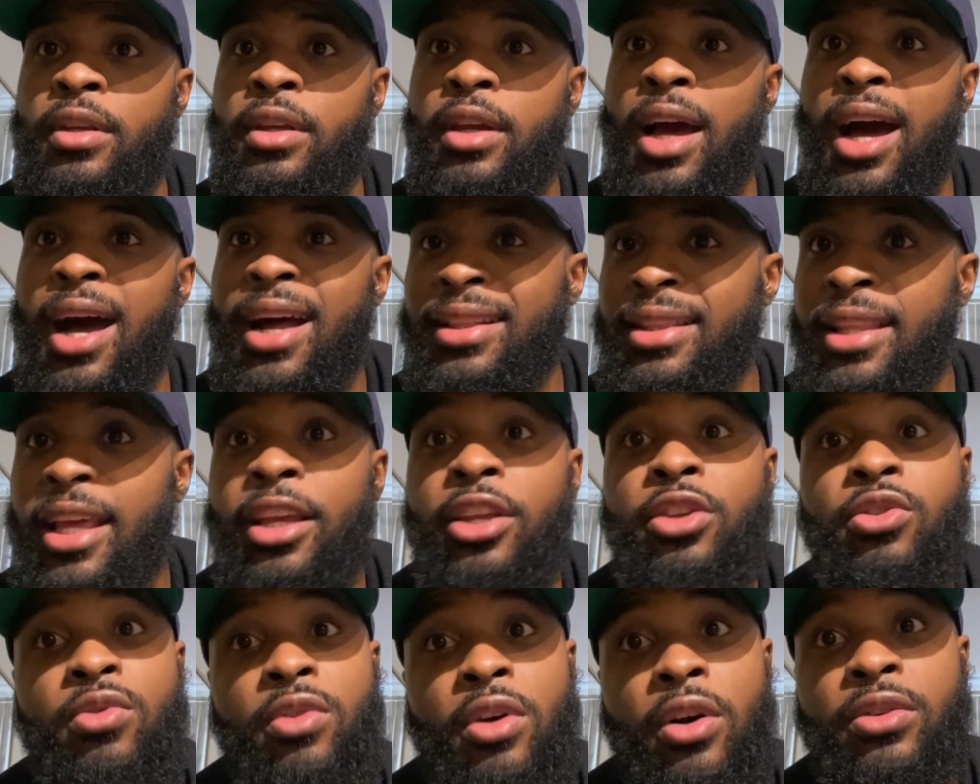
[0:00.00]
I
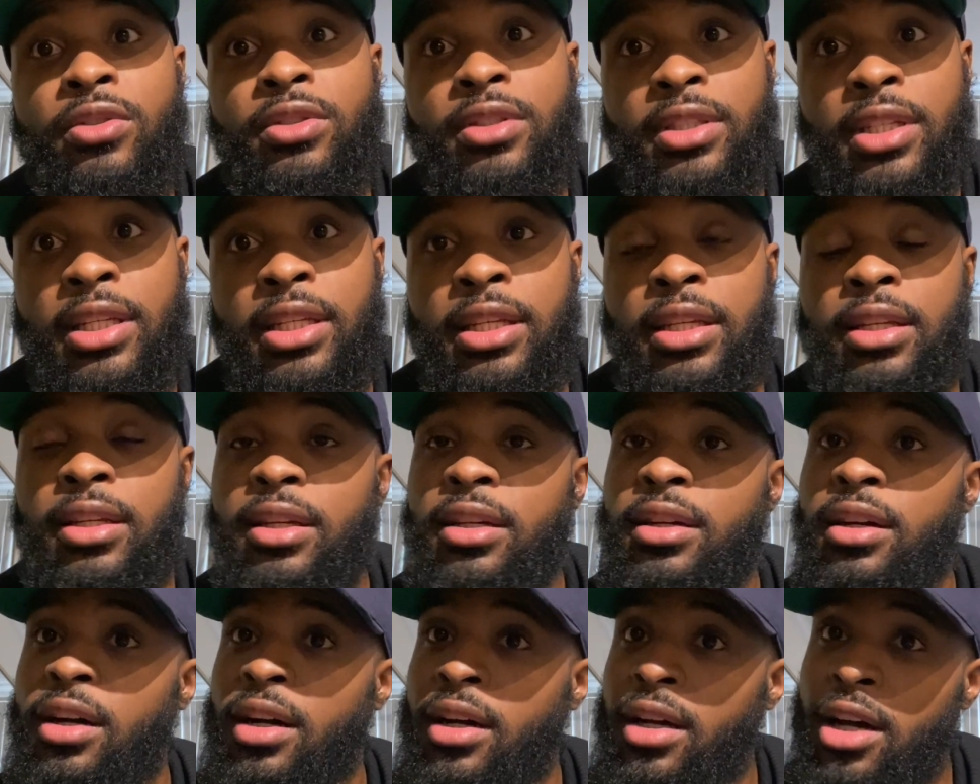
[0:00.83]
think you're going to
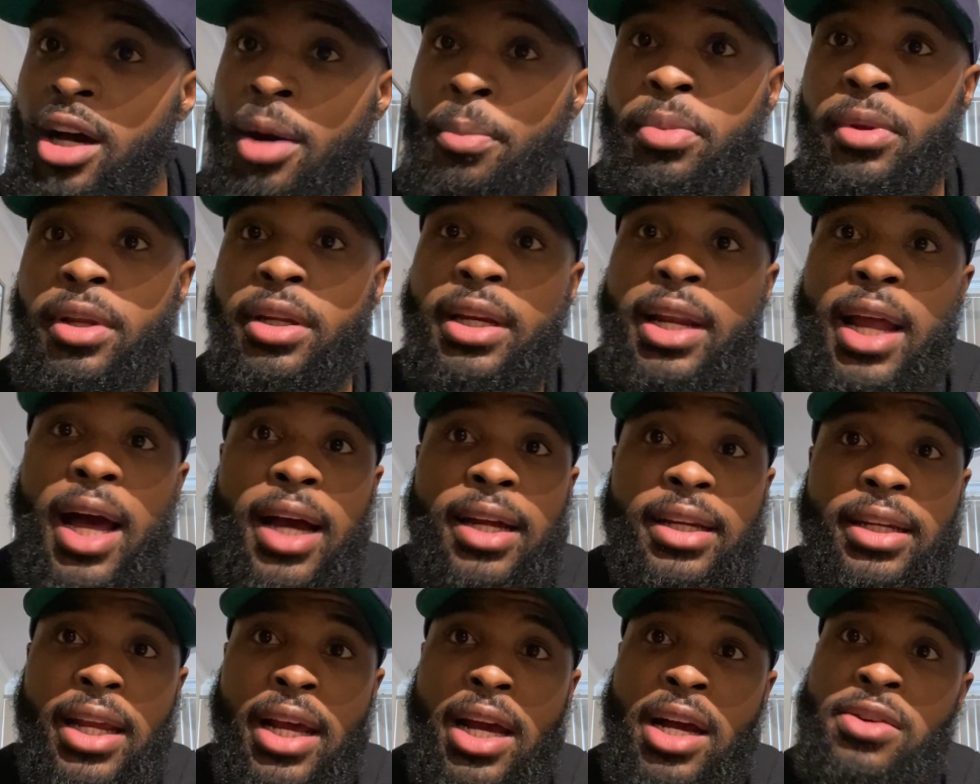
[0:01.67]
see a couple of
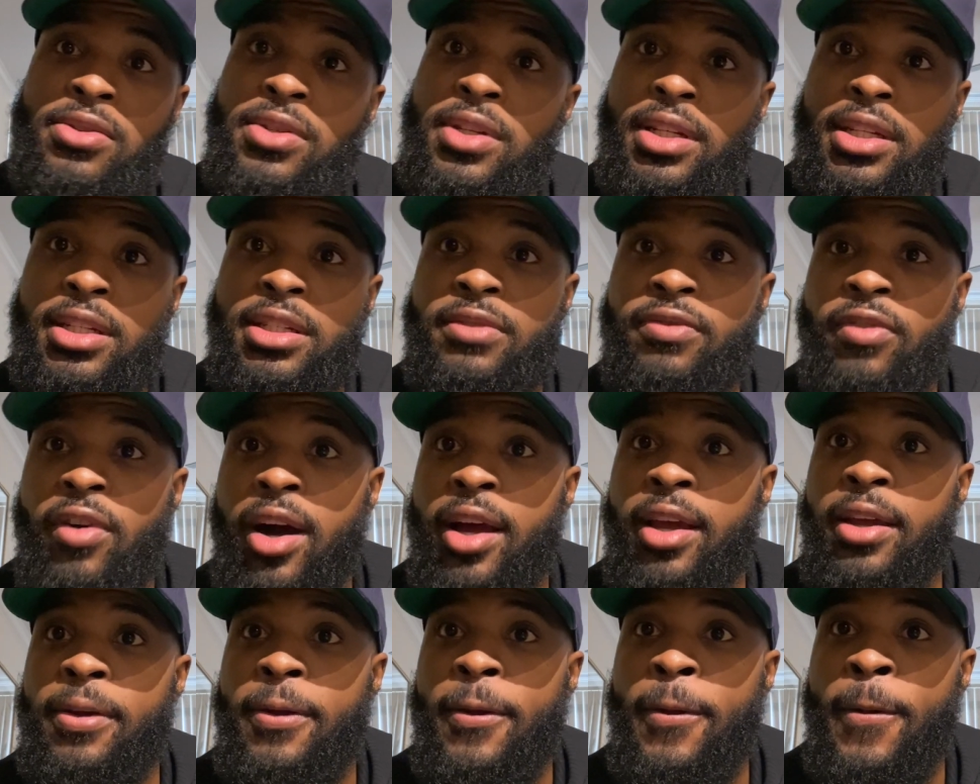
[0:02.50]
knockdowns in this
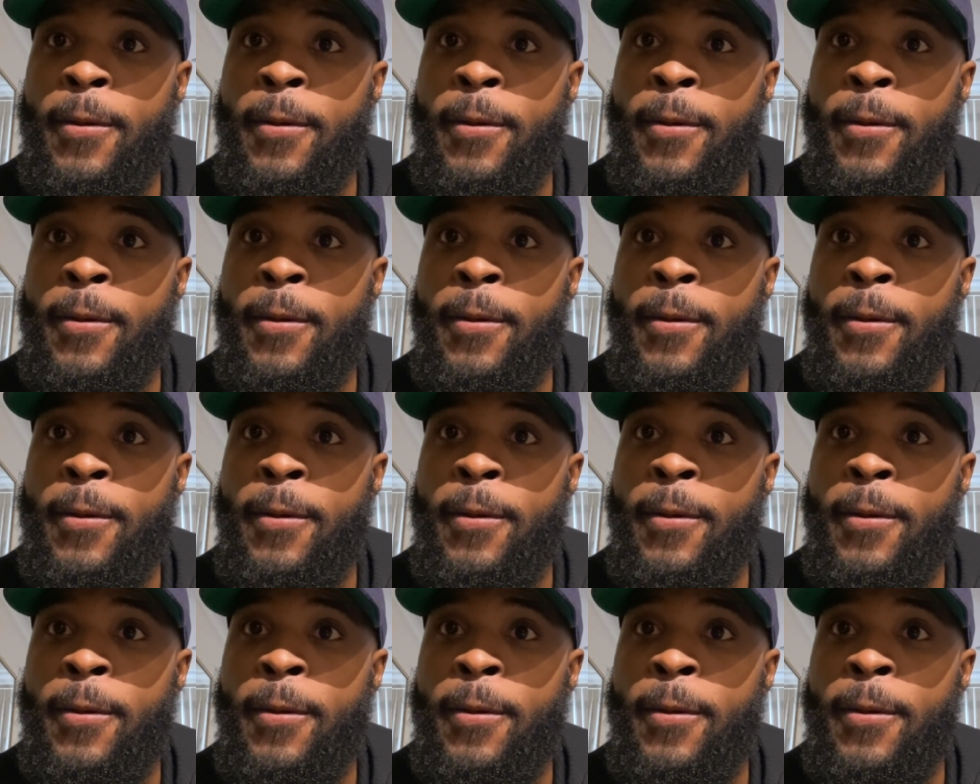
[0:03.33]
fight.